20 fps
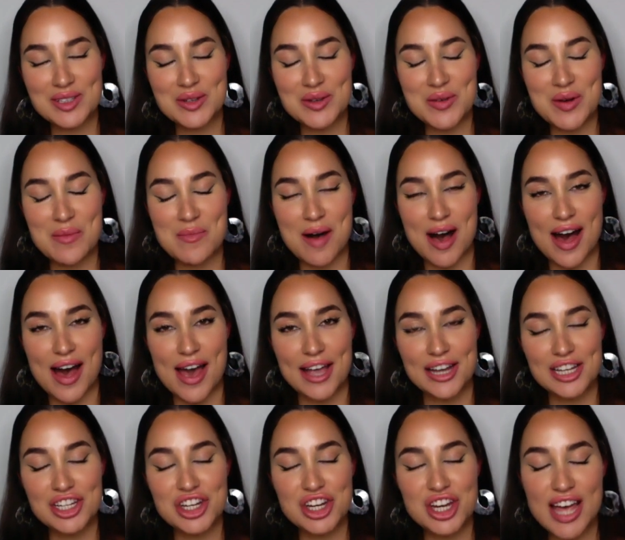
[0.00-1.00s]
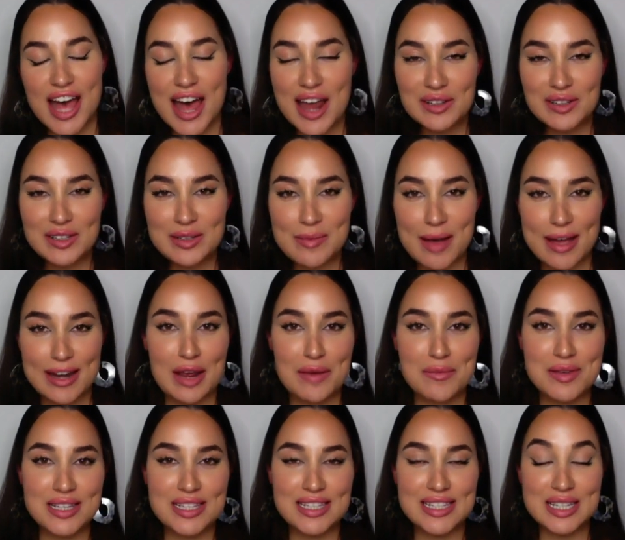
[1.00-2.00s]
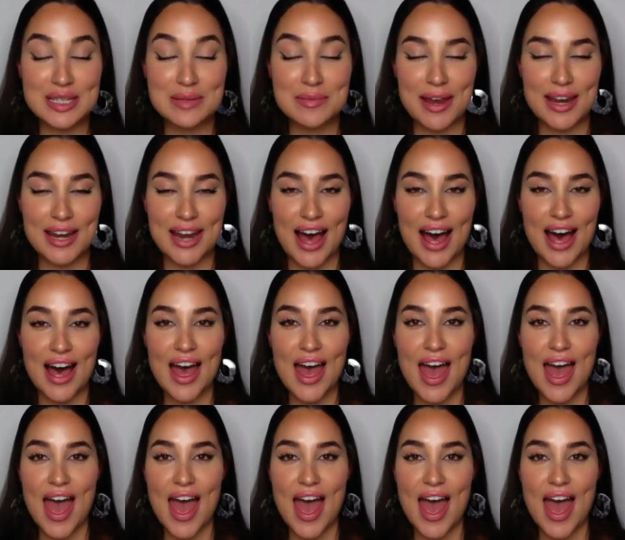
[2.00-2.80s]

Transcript: to my channel. My name is Despina,